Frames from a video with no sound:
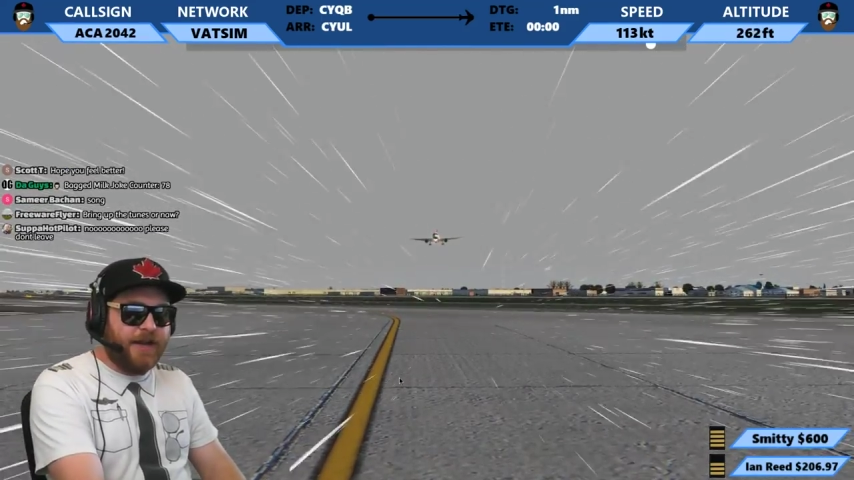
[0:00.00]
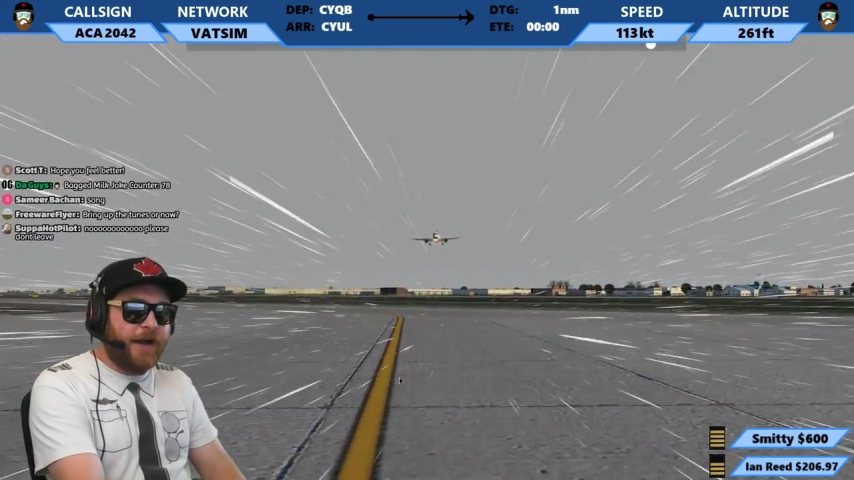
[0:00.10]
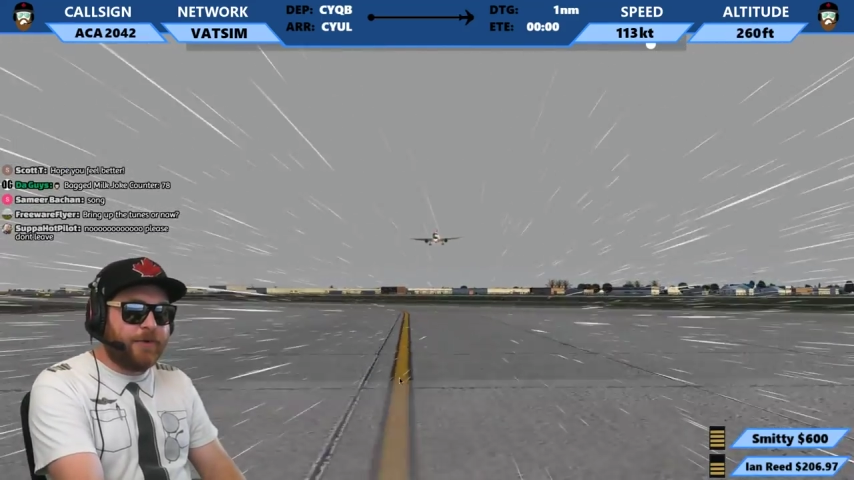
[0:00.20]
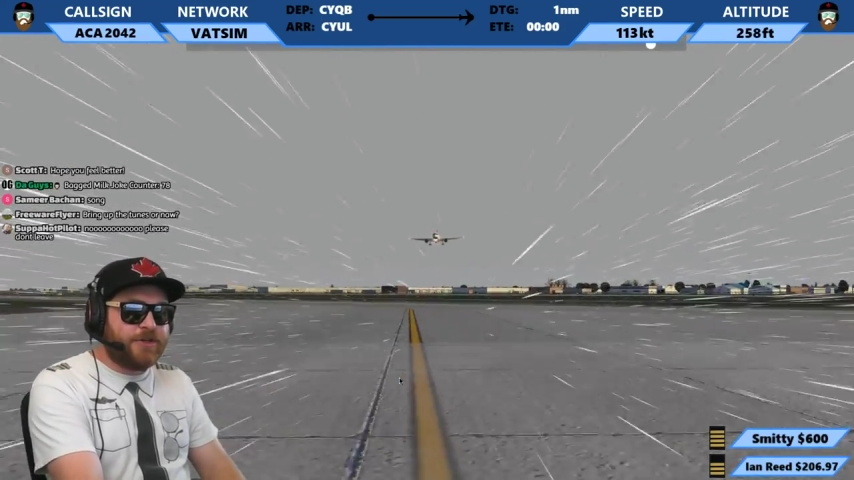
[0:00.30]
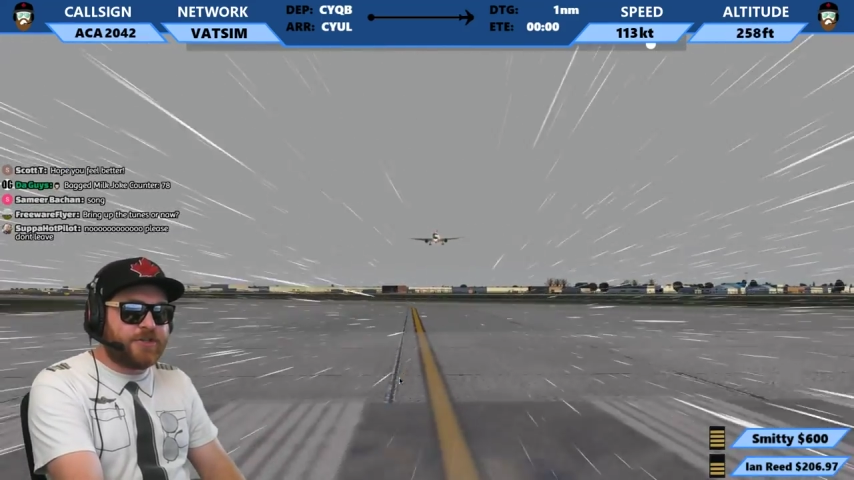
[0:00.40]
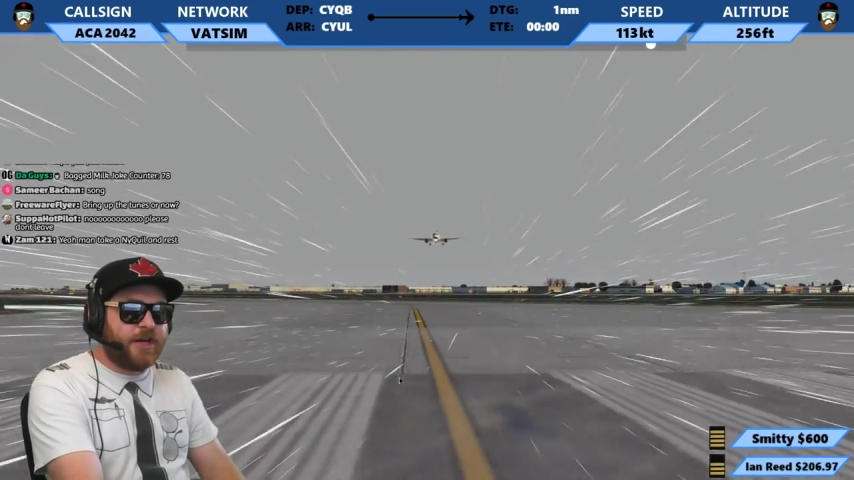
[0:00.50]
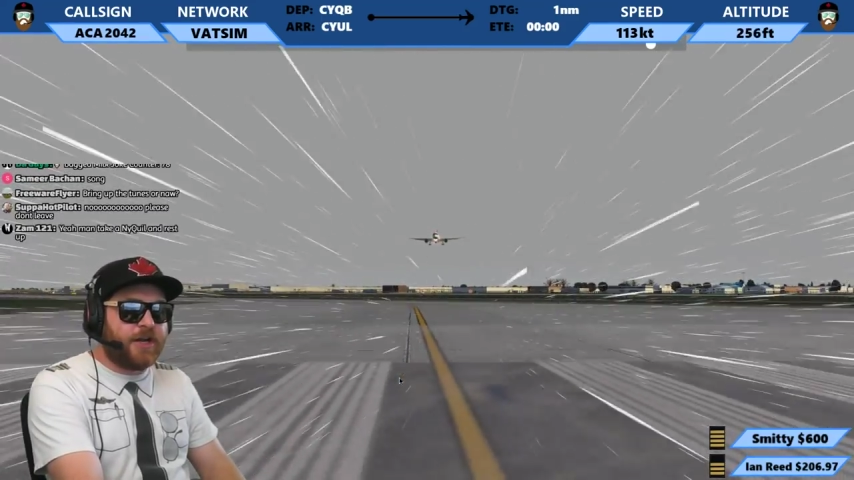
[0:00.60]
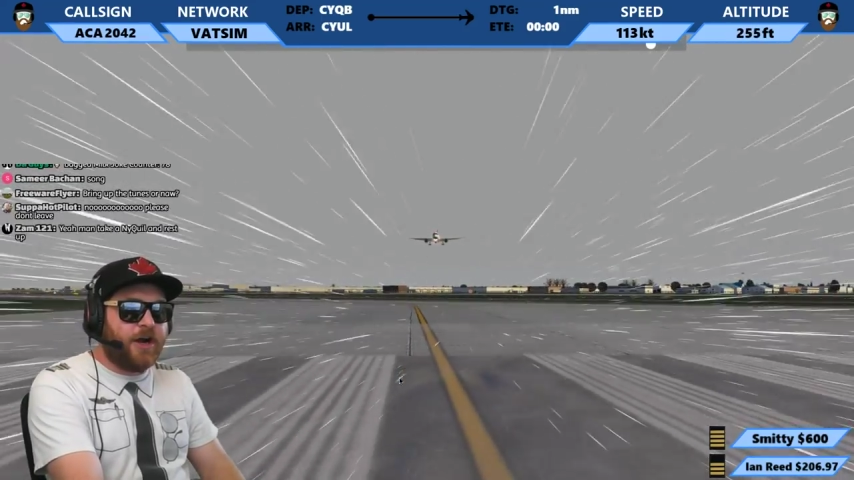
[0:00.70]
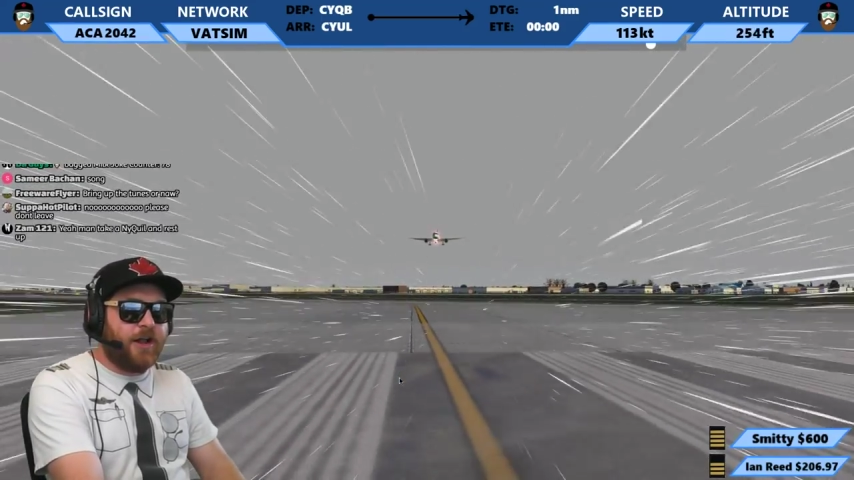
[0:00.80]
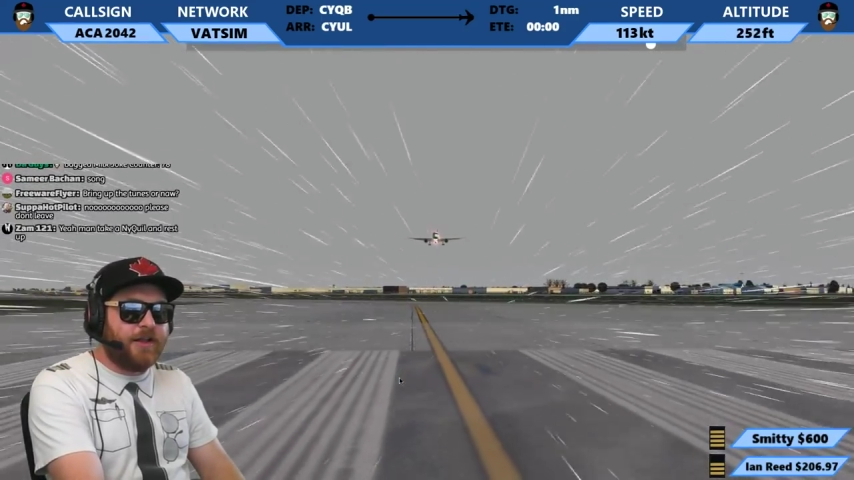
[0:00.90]
No, we're just going
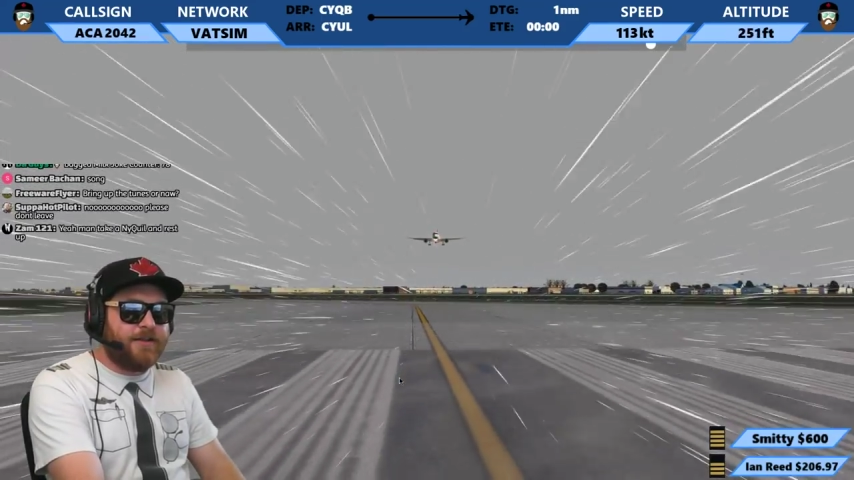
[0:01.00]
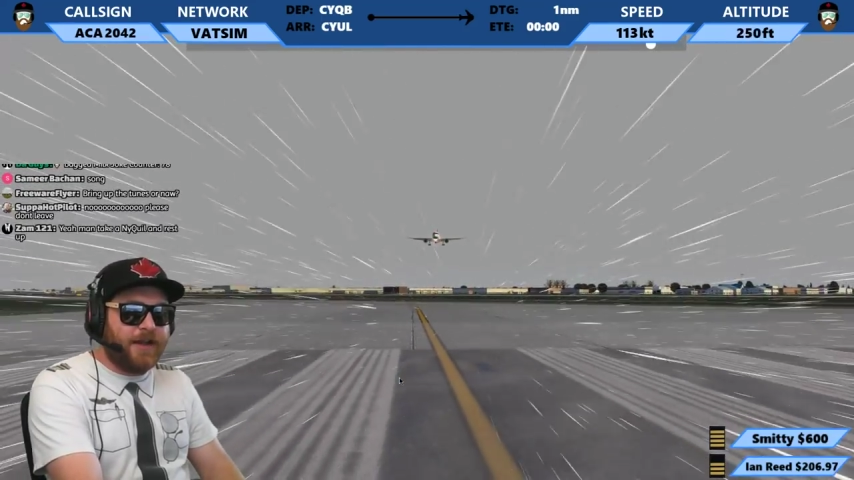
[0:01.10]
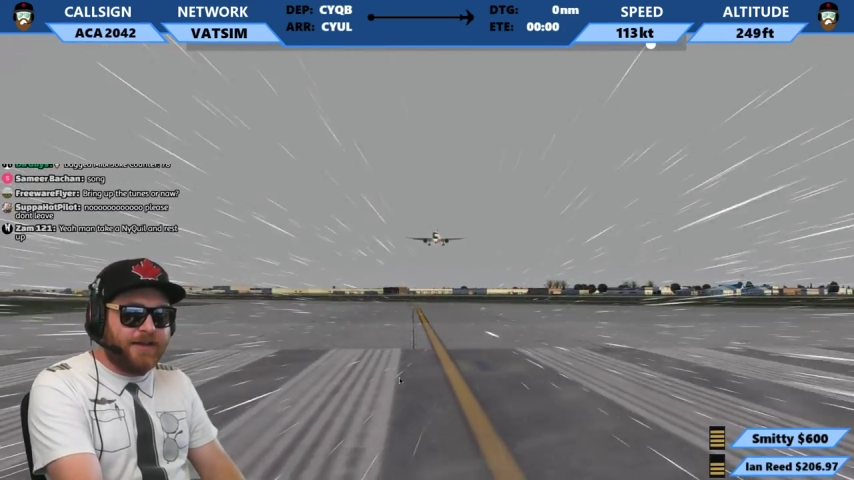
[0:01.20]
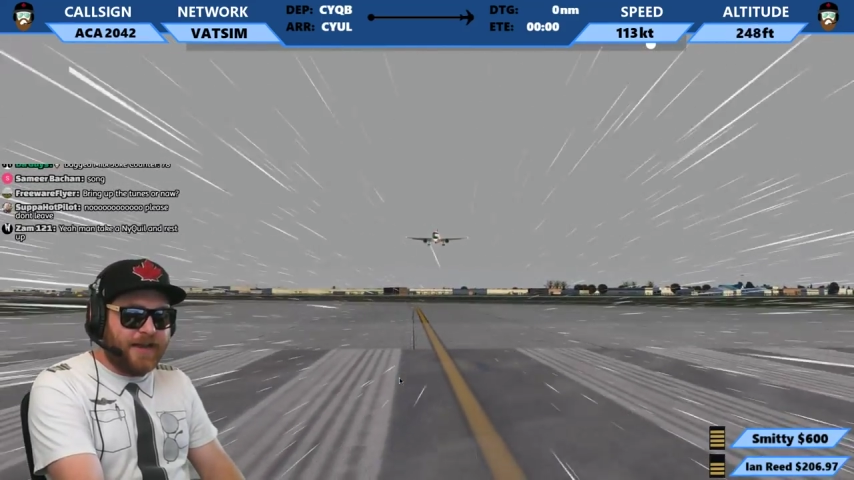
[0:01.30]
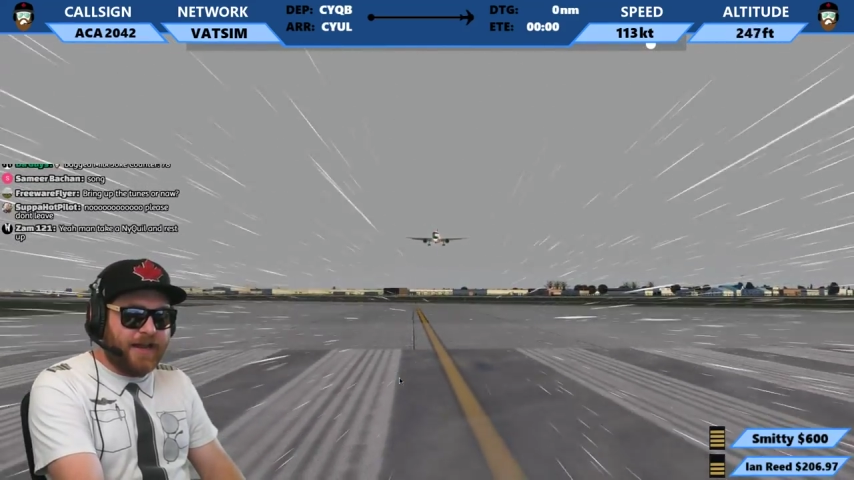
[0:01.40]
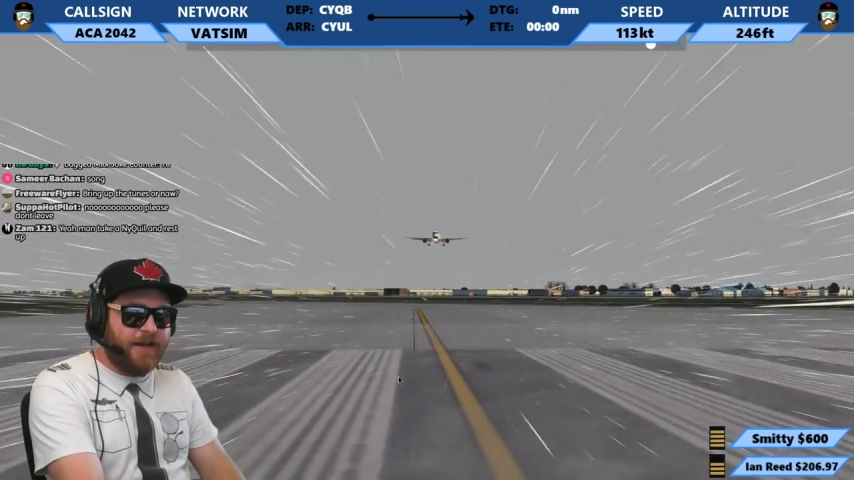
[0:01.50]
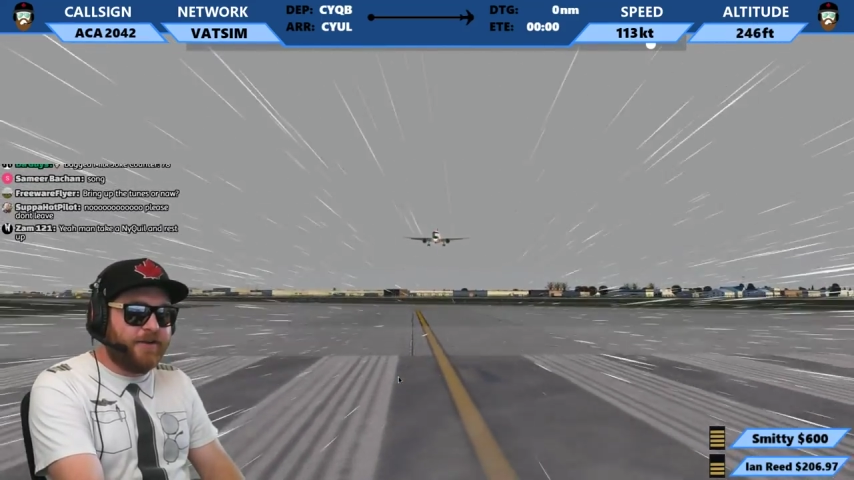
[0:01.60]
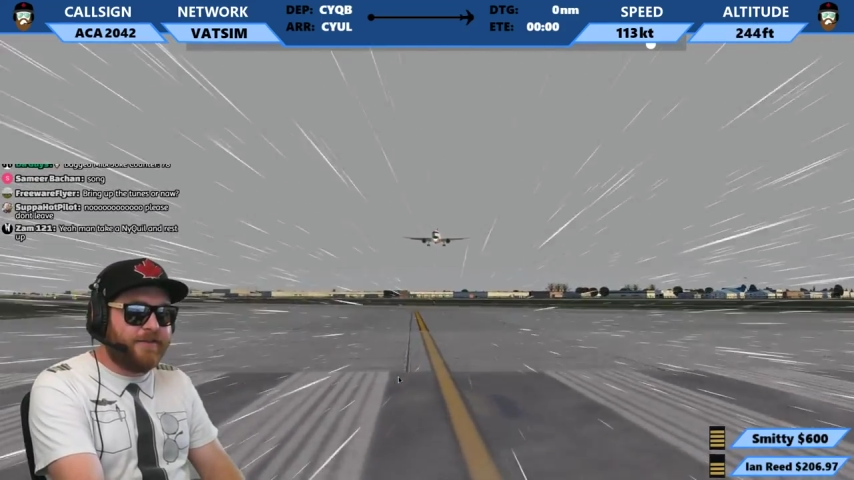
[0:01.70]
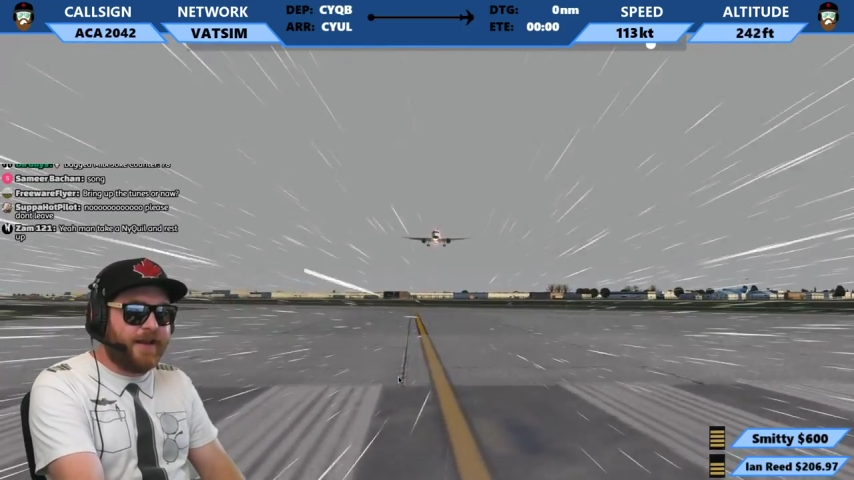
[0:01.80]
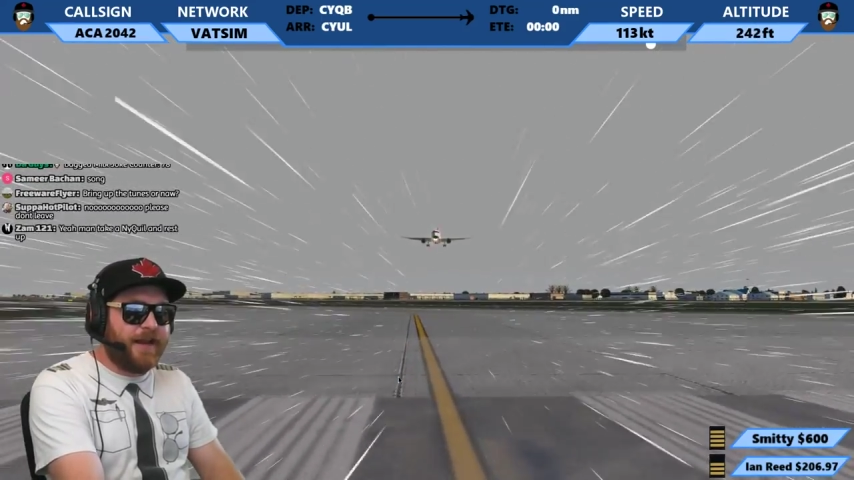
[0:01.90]
to call it a day here today,